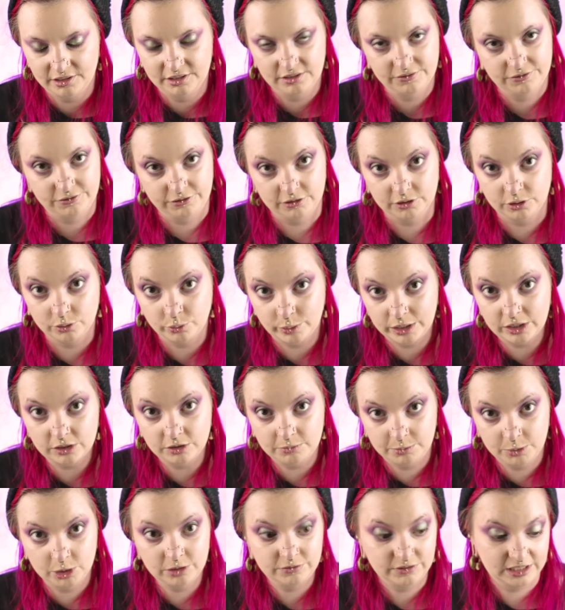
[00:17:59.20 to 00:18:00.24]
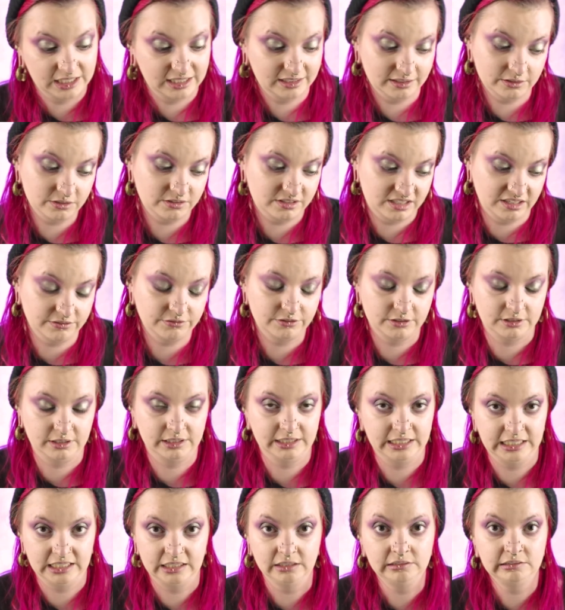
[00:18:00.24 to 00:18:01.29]
for a weird movie, this
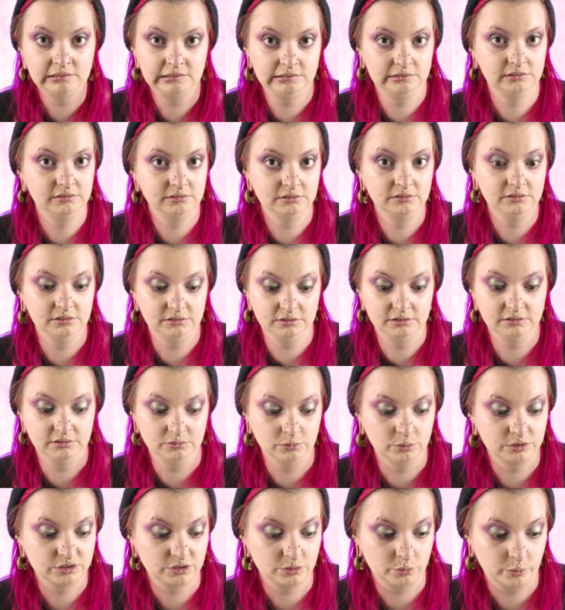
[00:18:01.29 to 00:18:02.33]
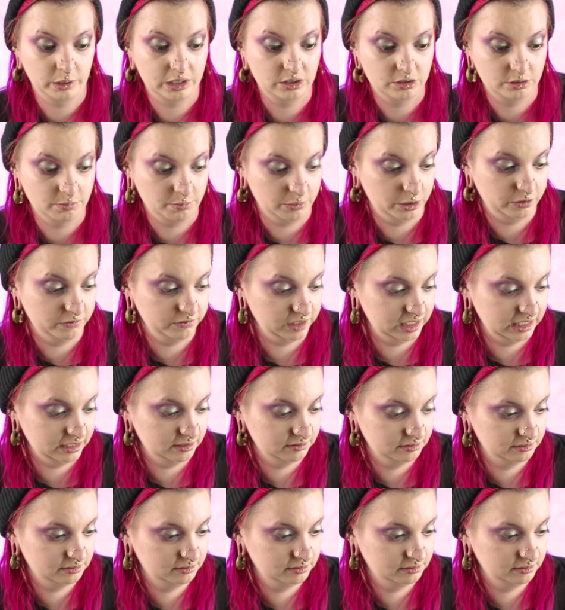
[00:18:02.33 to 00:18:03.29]
definitely was a weird movie.